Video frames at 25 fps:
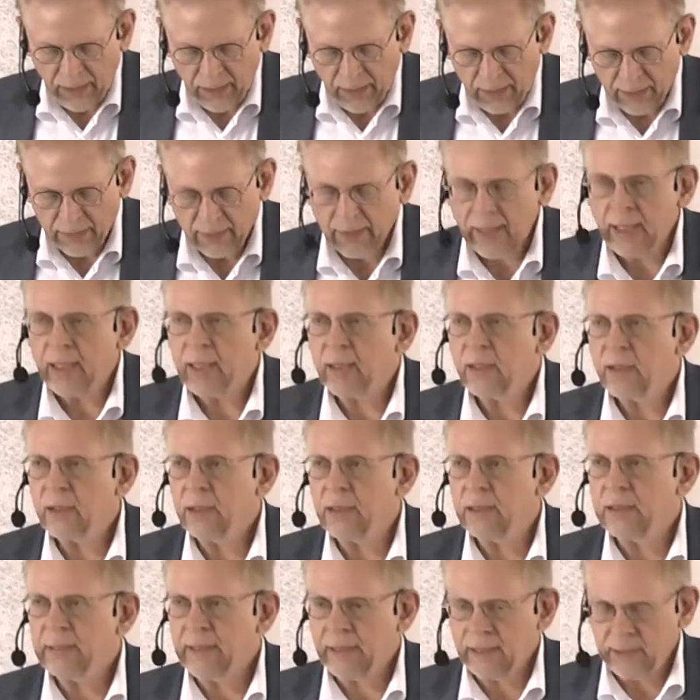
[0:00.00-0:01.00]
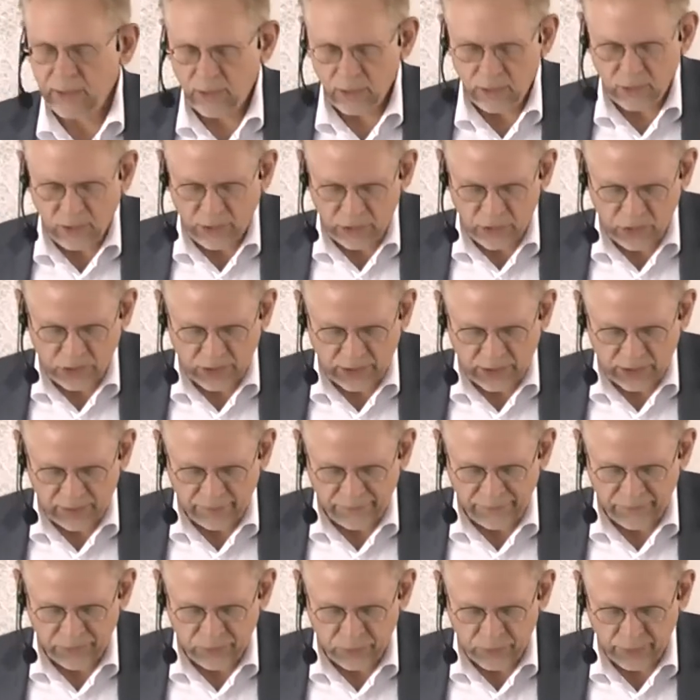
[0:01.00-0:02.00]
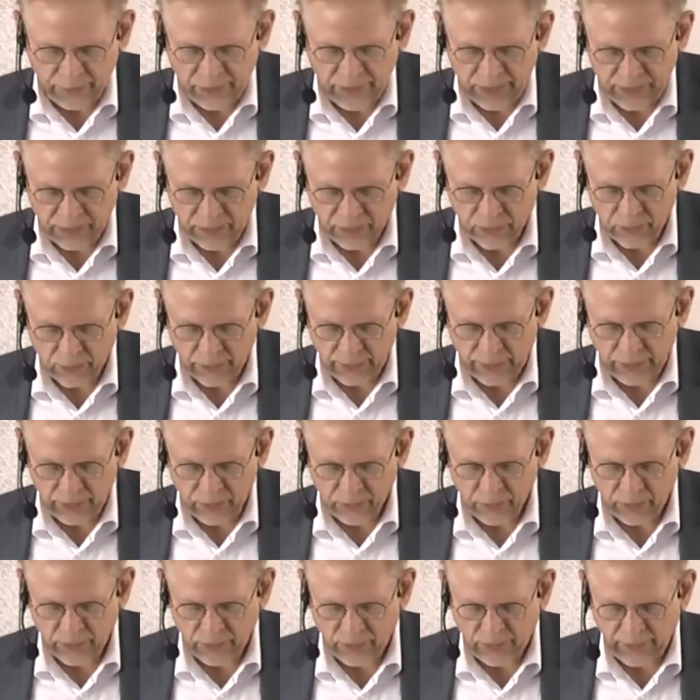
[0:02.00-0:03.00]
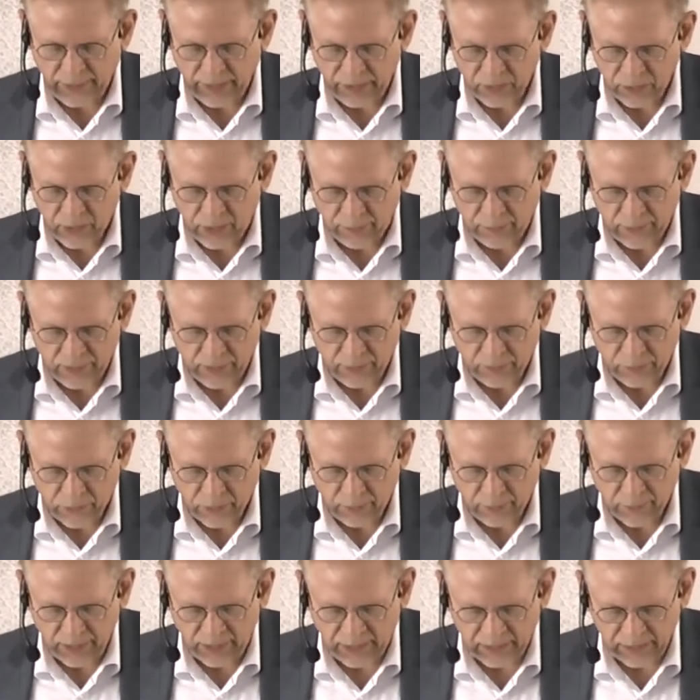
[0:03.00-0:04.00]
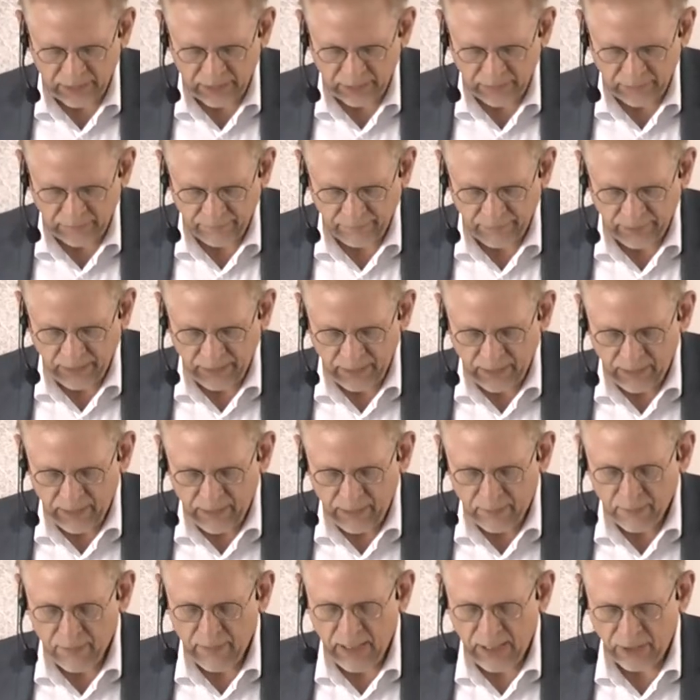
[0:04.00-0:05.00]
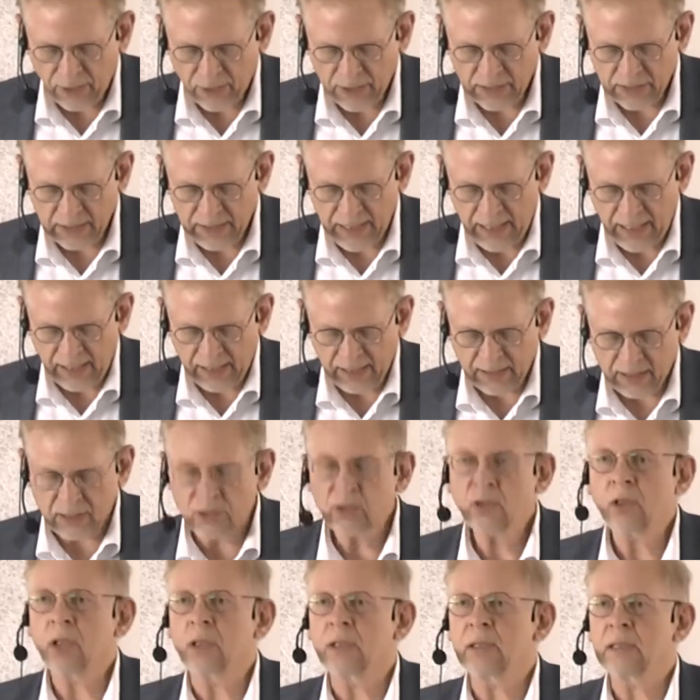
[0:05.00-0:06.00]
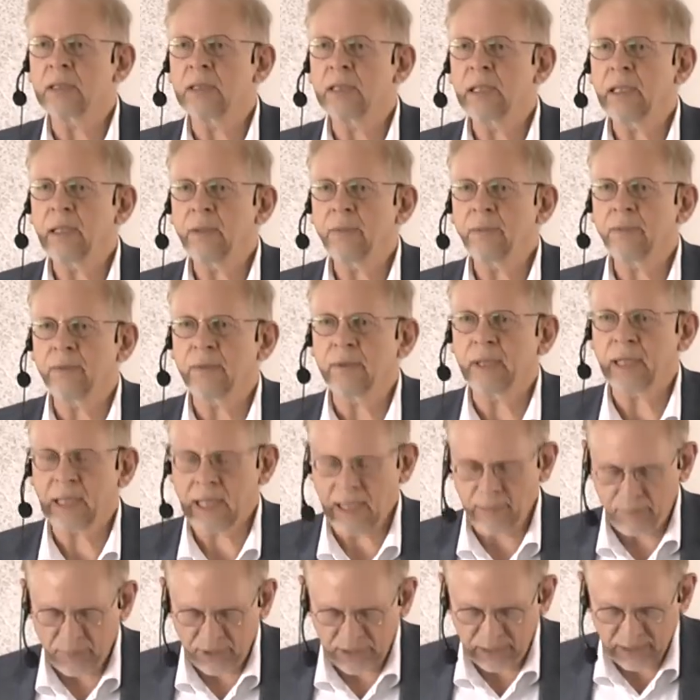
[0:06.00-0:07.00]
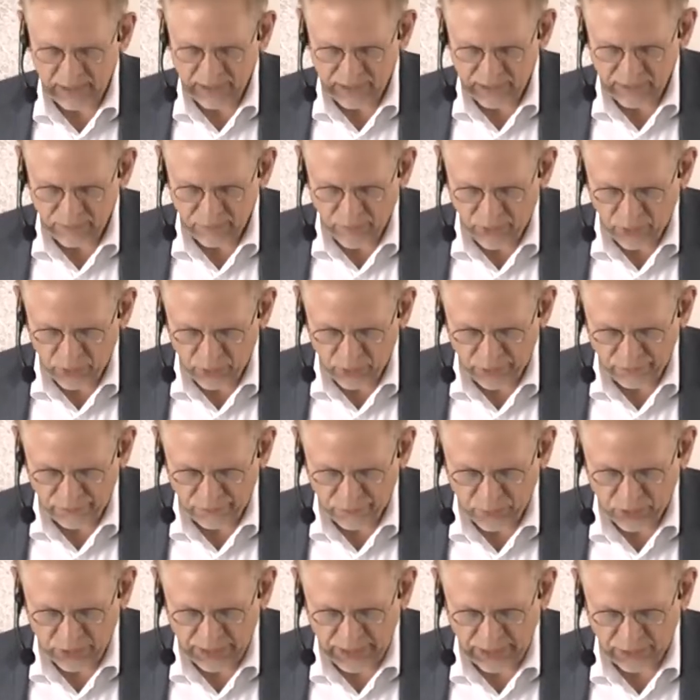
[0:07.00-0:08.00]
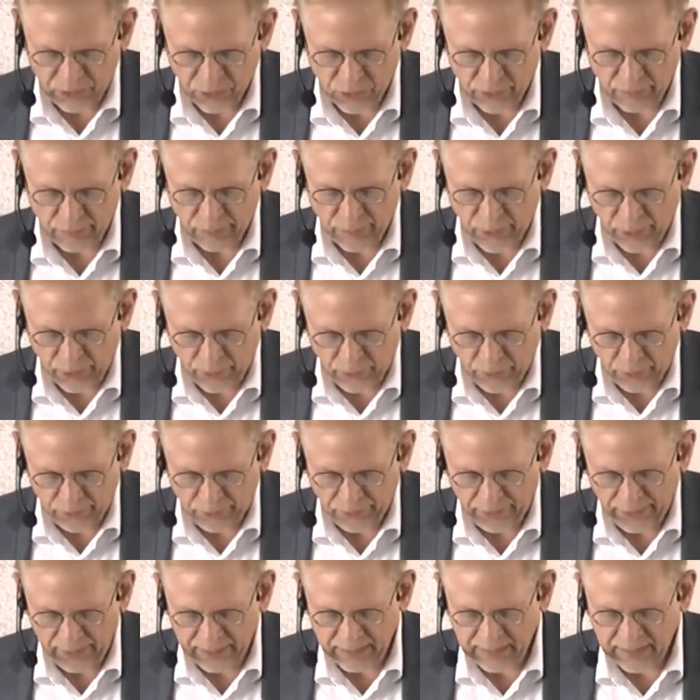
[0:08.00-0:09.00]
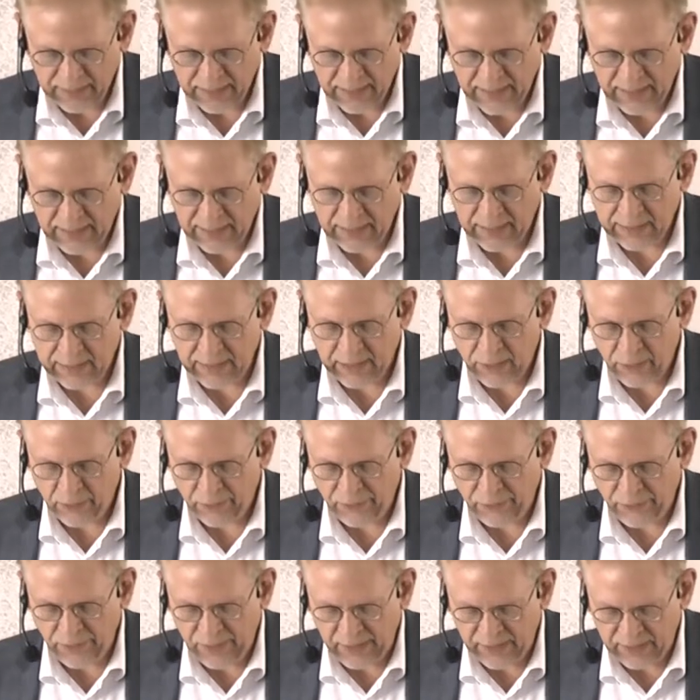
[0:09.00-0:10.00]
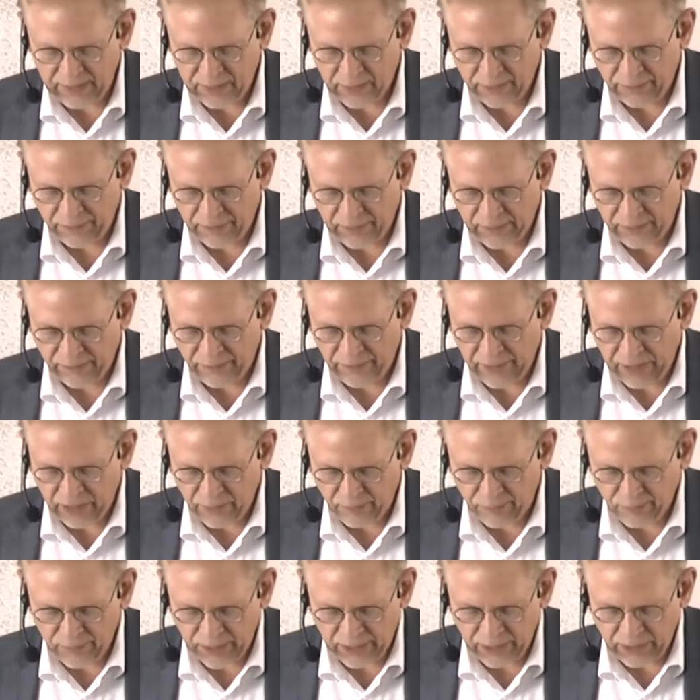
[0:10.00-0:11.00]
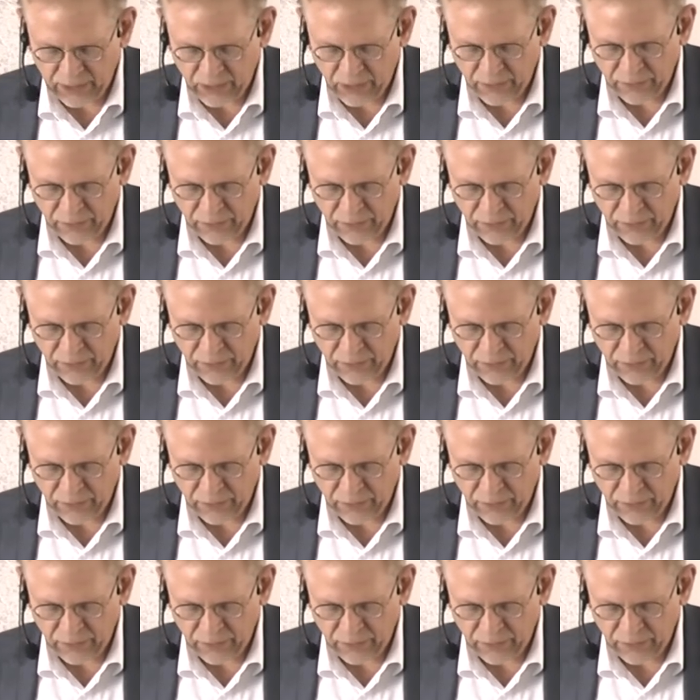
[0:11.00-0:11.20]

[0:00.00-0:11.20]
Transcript: In their teleological view of history, which they adopted from Hegel, Marx and Engels conceived the capitalist mode of production both as a necessary phase of the development